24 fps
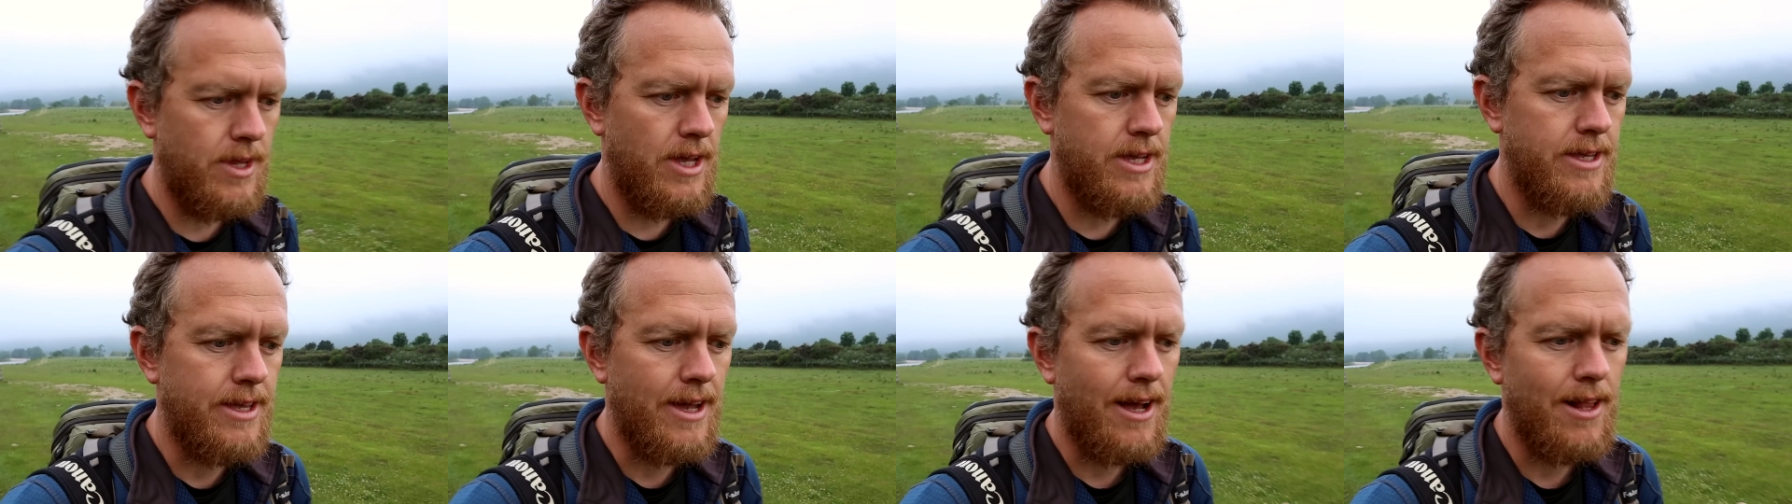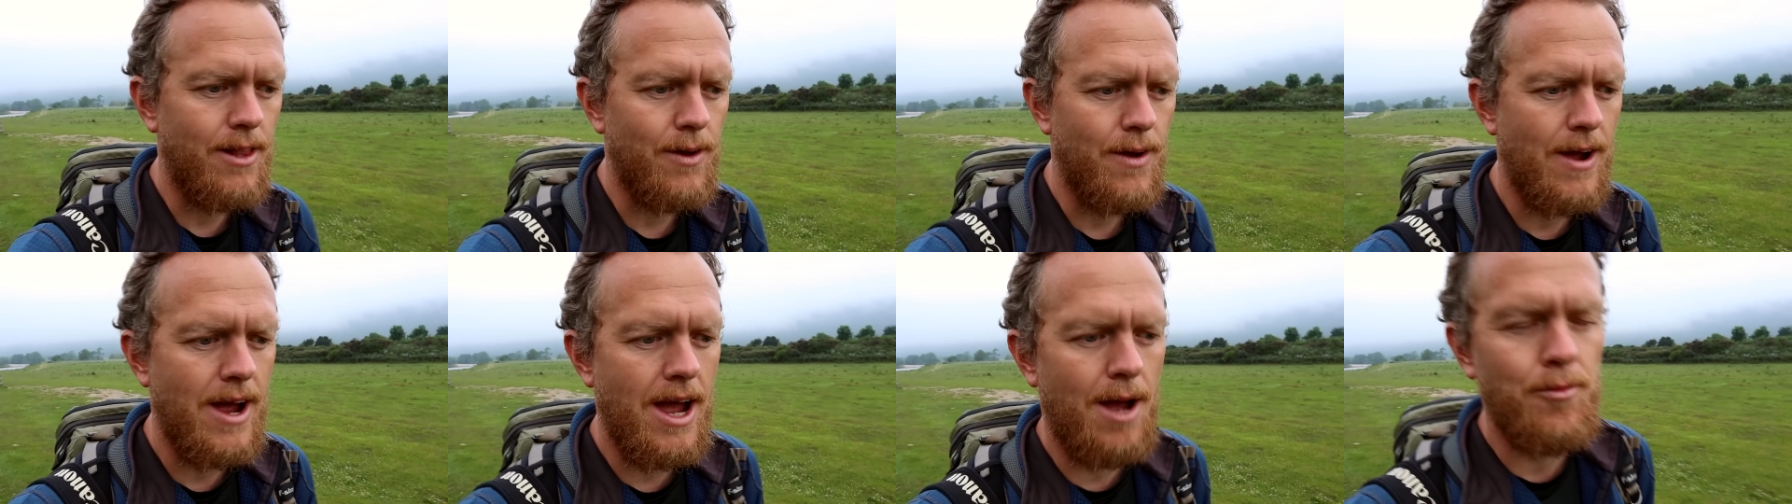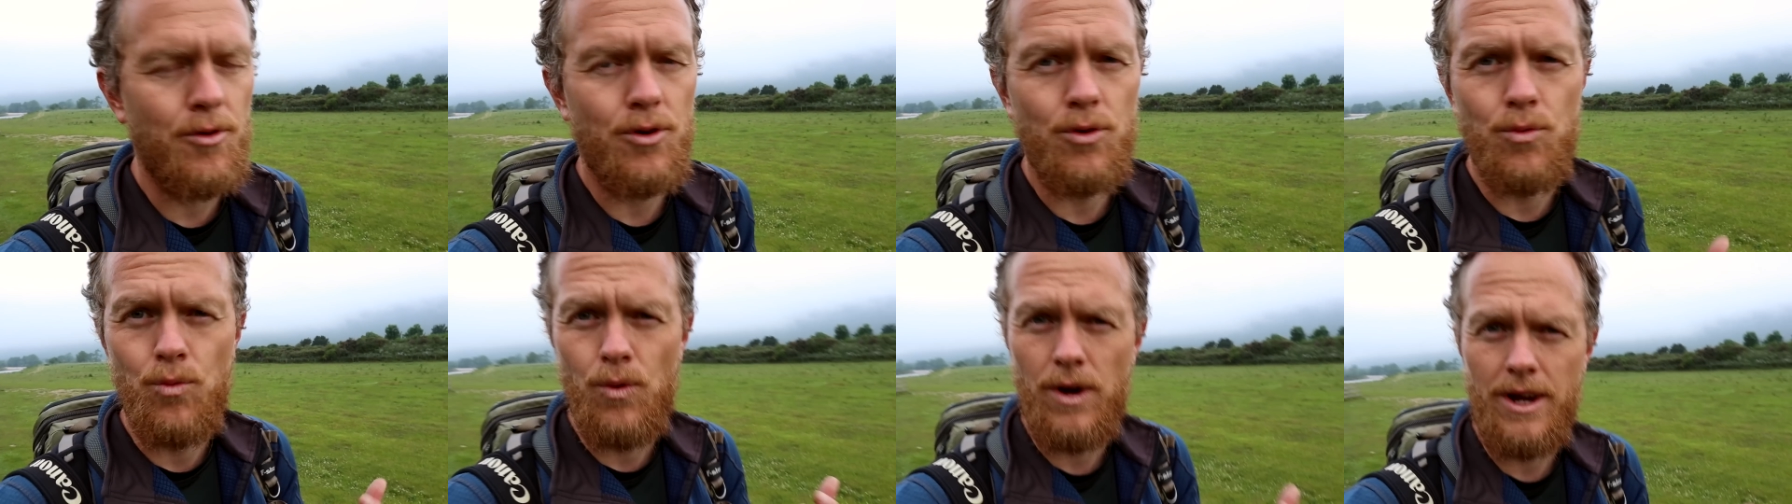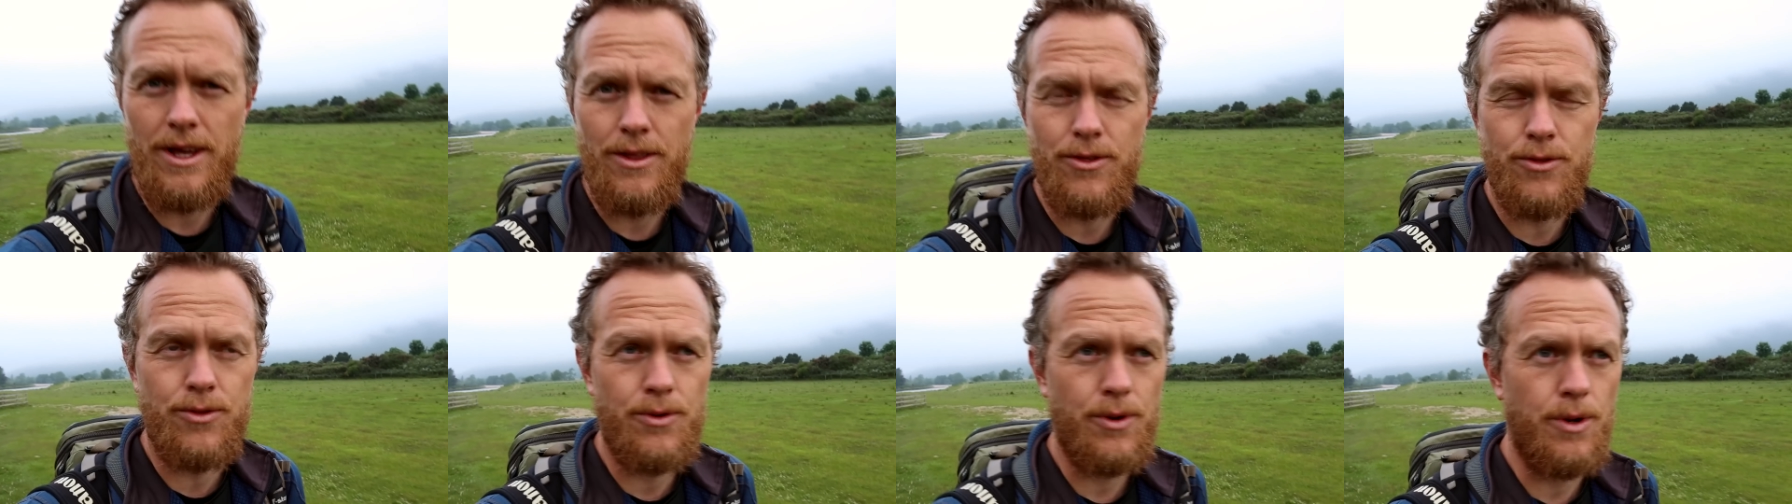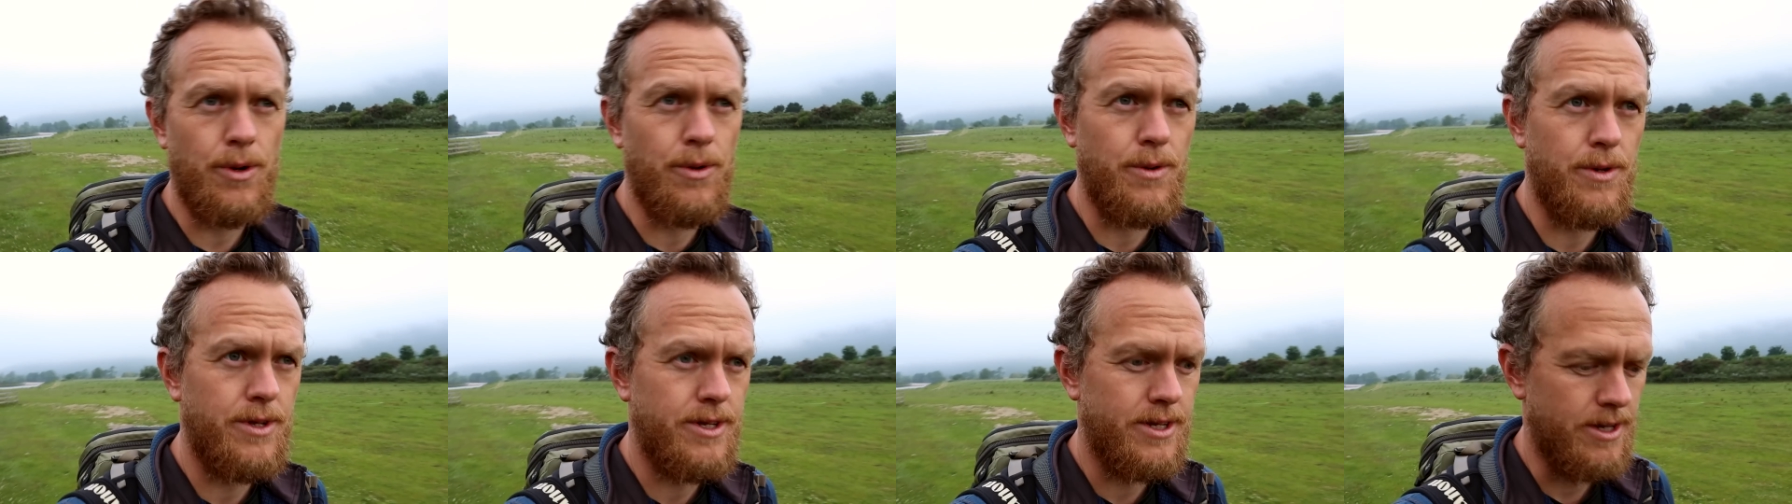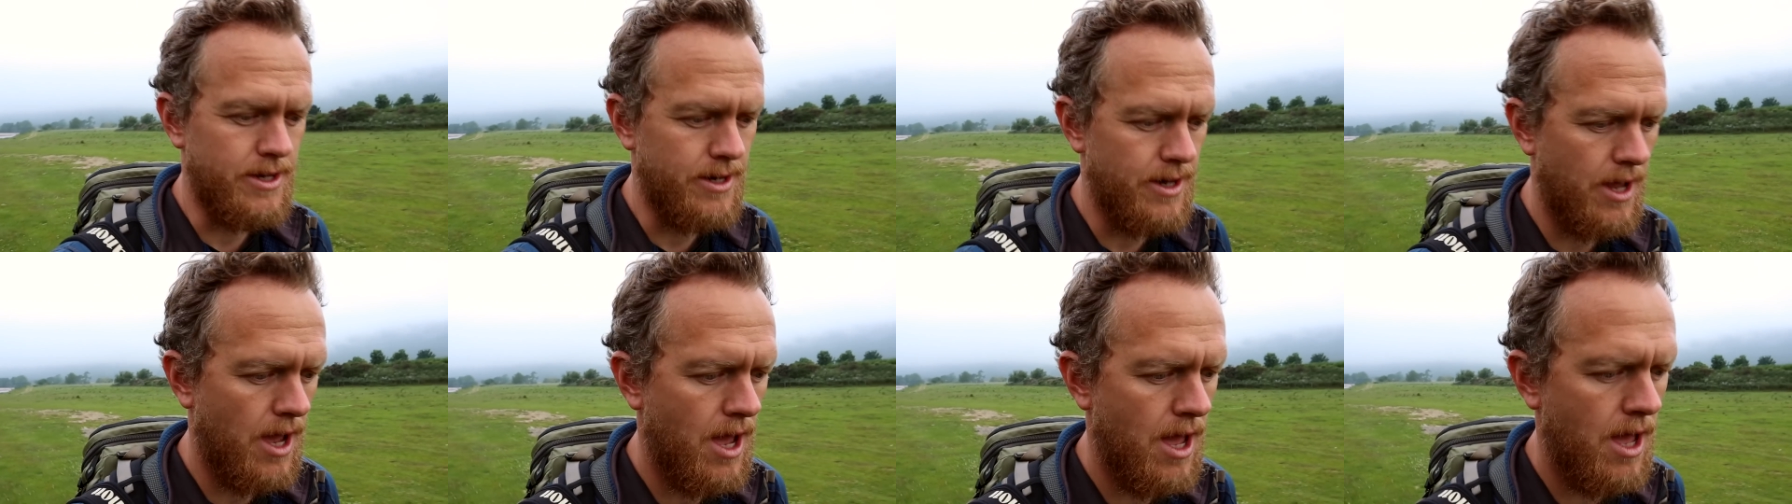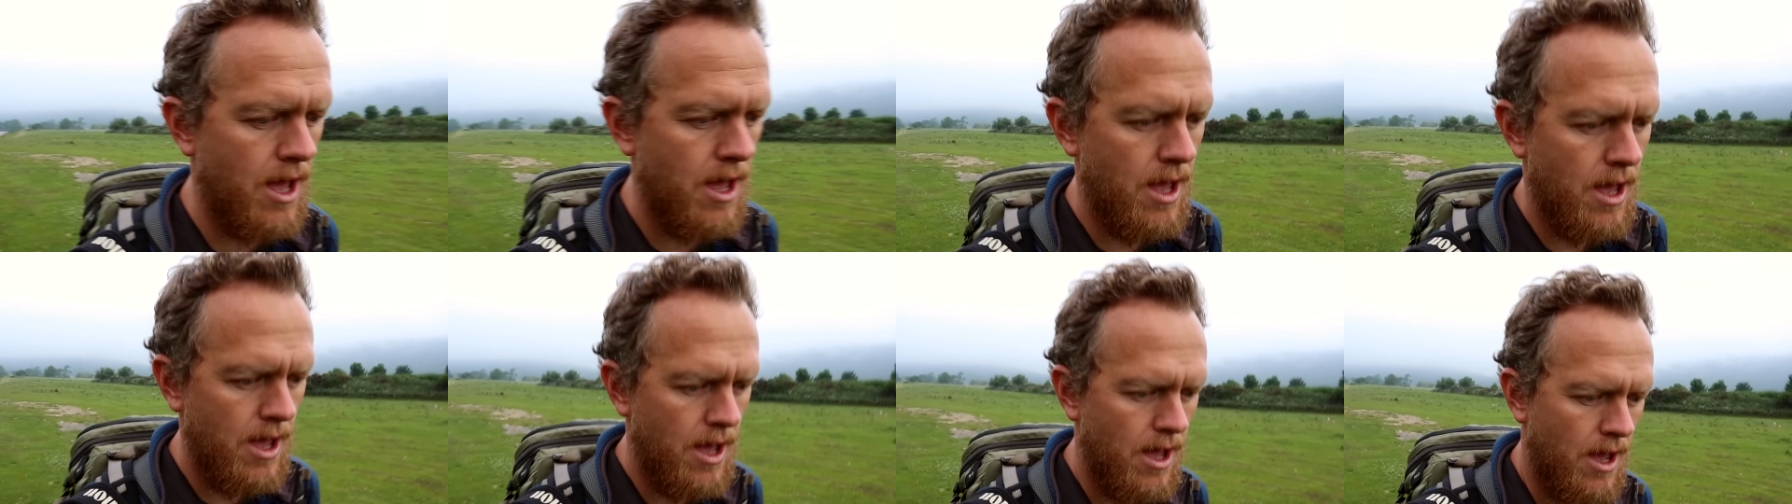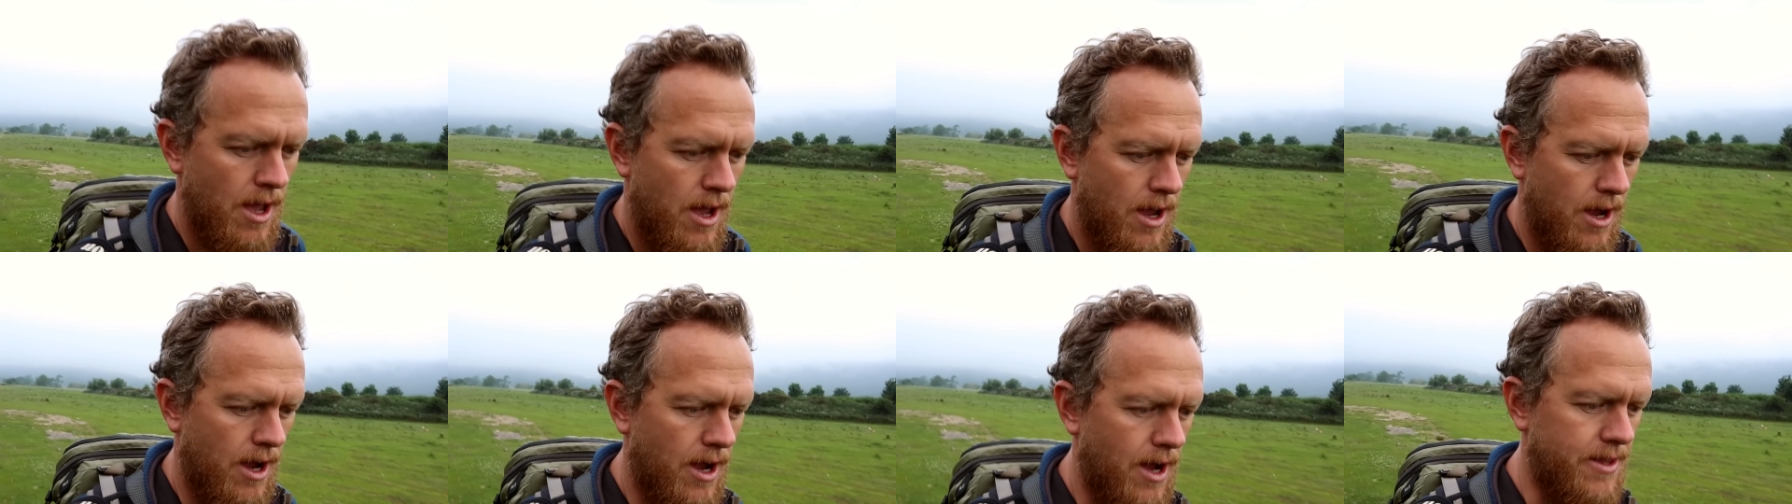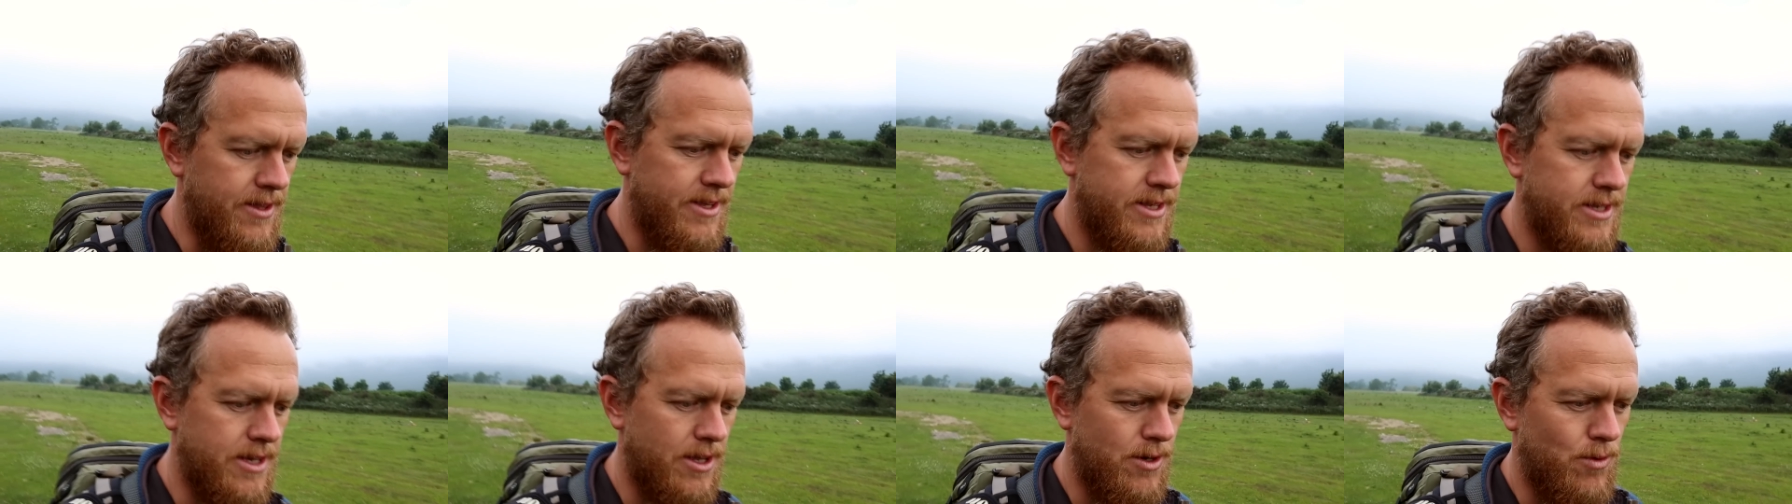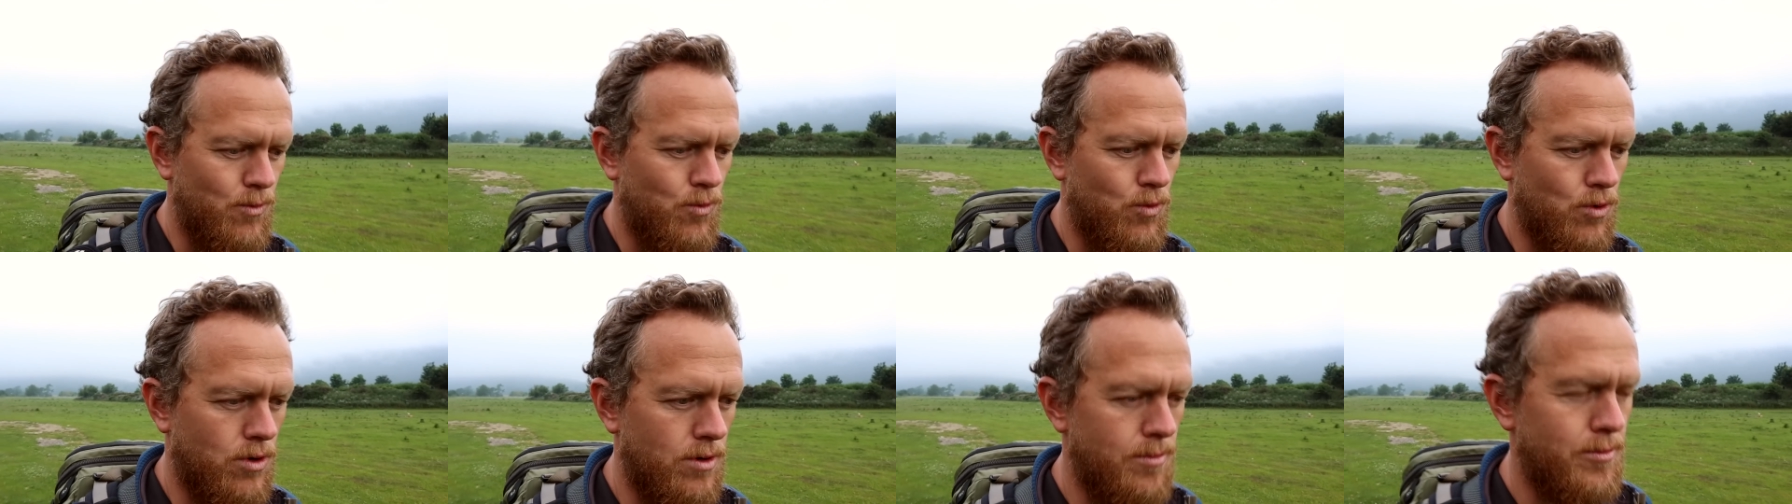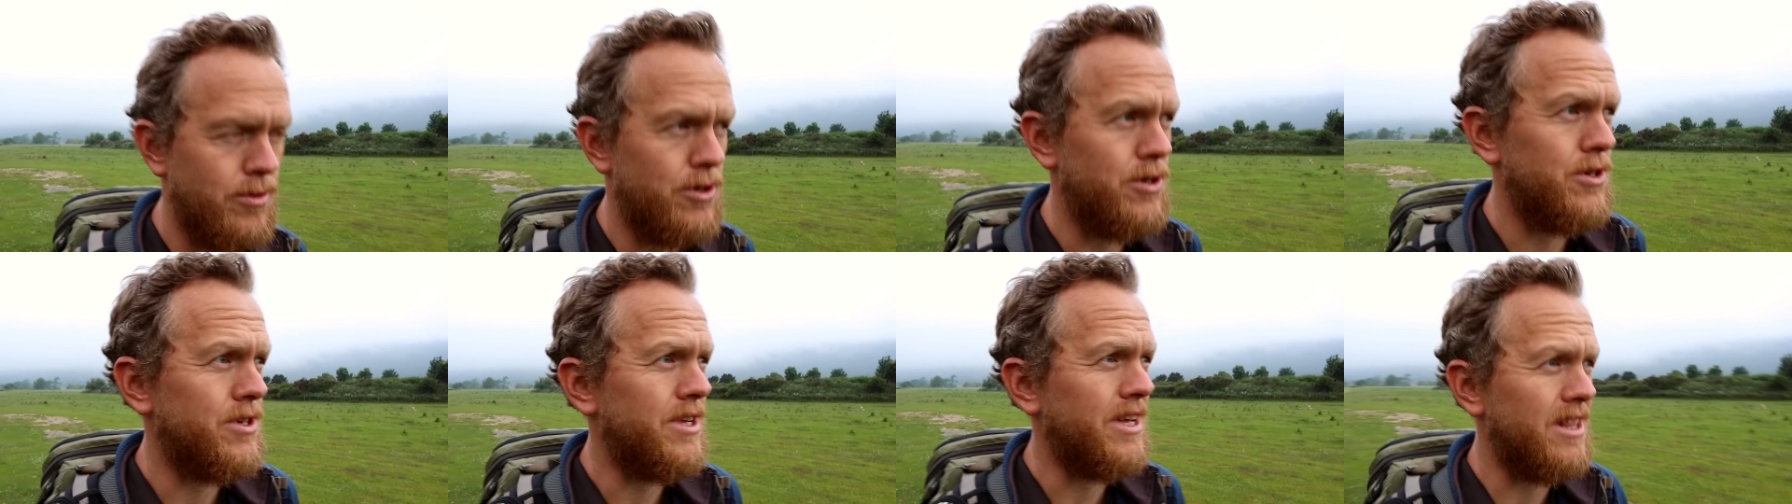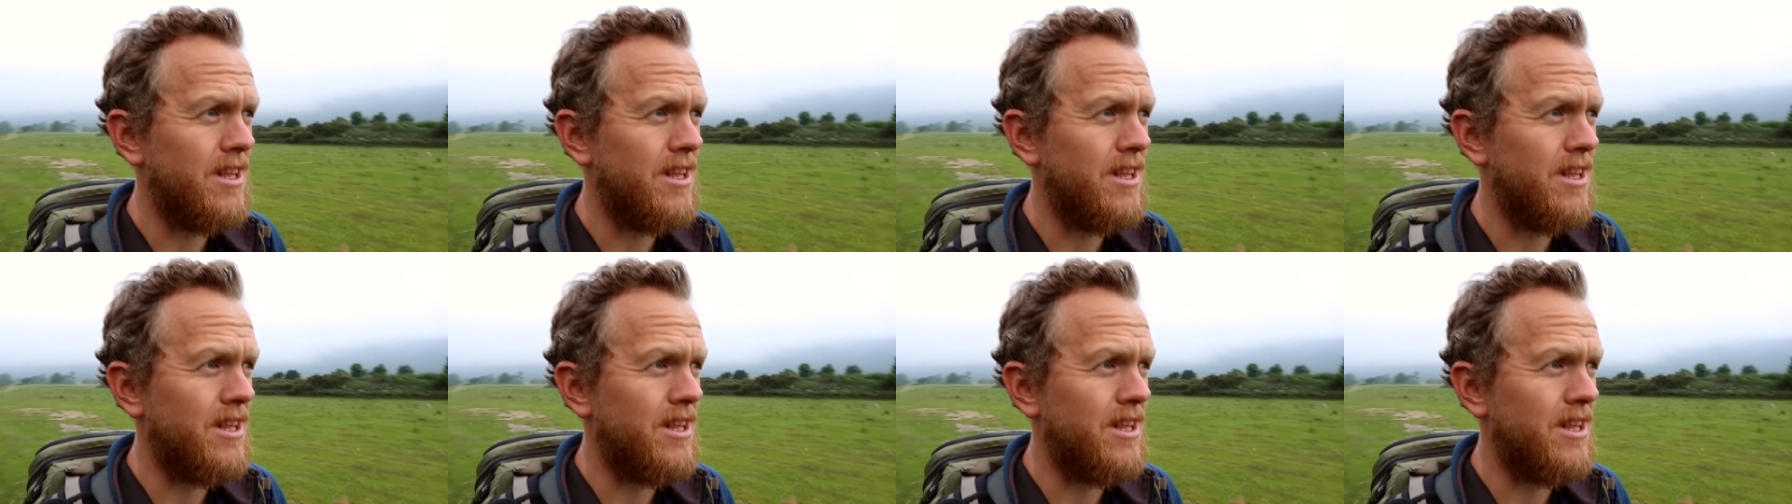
yellowhammer, whitethroat, and these kind of warblers.